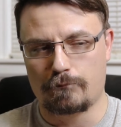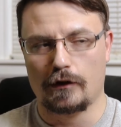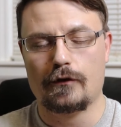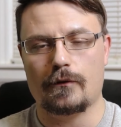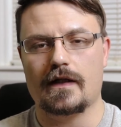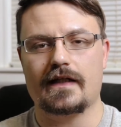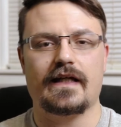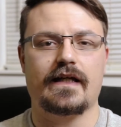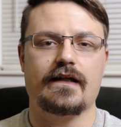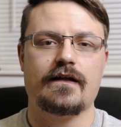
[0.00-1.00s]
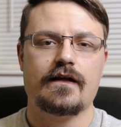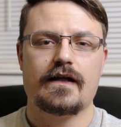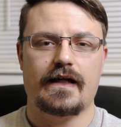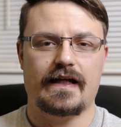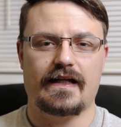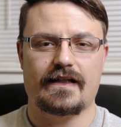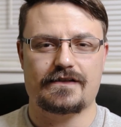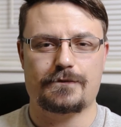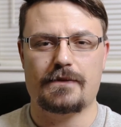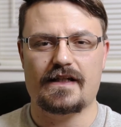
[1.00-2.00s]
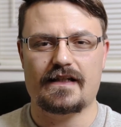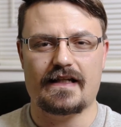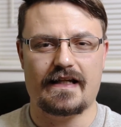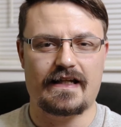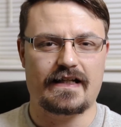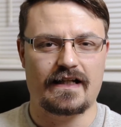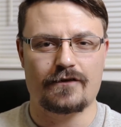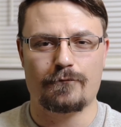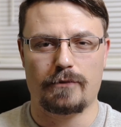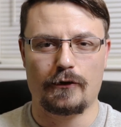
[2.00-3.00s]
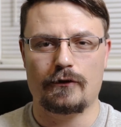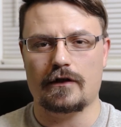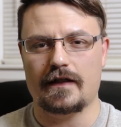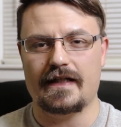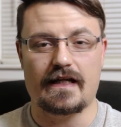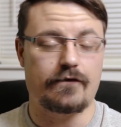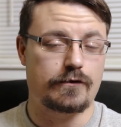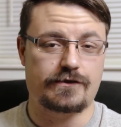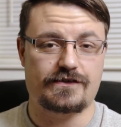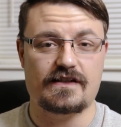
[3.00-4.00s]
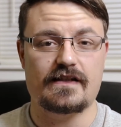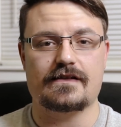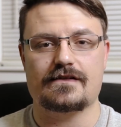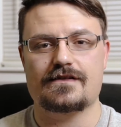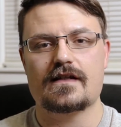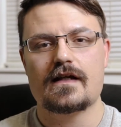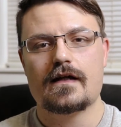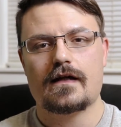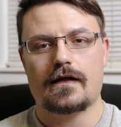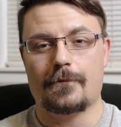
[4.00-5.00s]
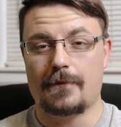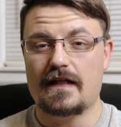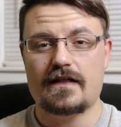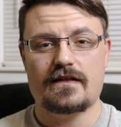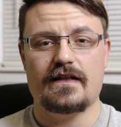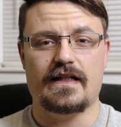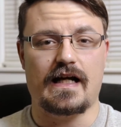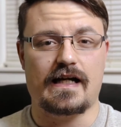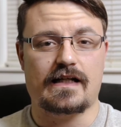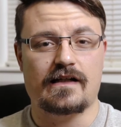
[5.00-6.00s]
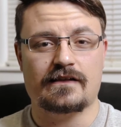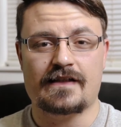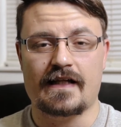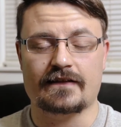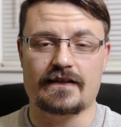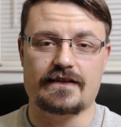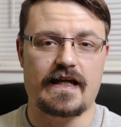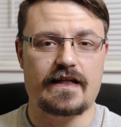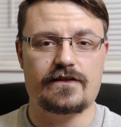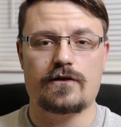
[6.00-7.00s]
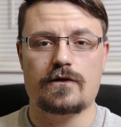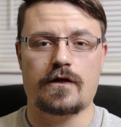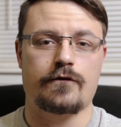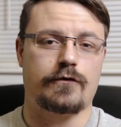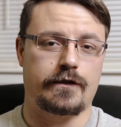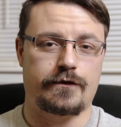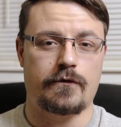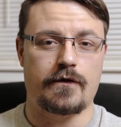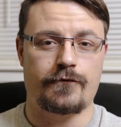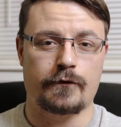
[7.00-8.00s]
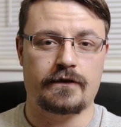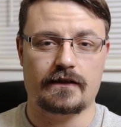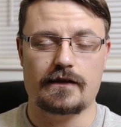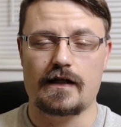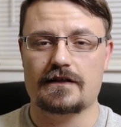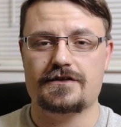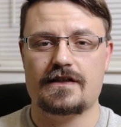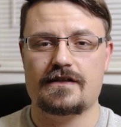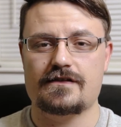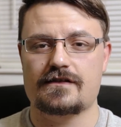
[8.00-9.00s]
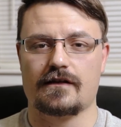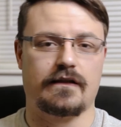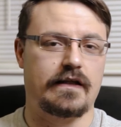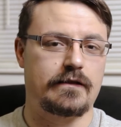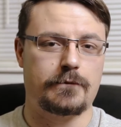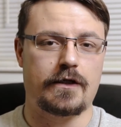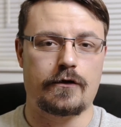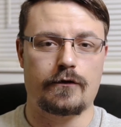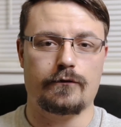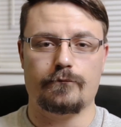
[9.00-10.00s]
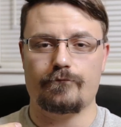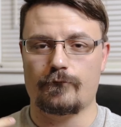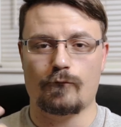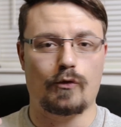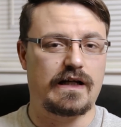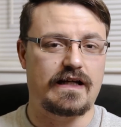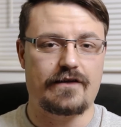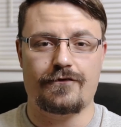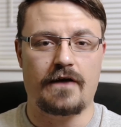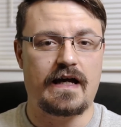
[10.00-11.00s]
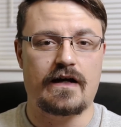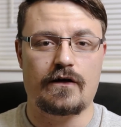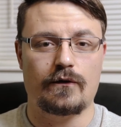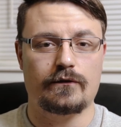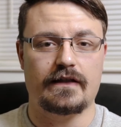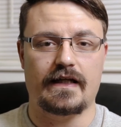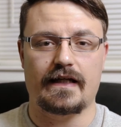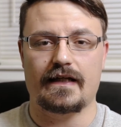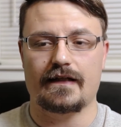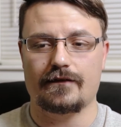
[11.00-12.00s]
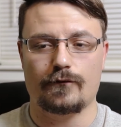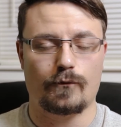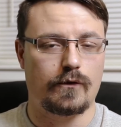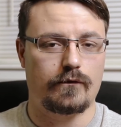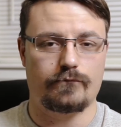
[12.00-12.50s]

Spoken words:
blue again, and it's been a kind of blue-green ever since. Immediately, I contacted Daniel over at UFO Technologies, let him know what I found and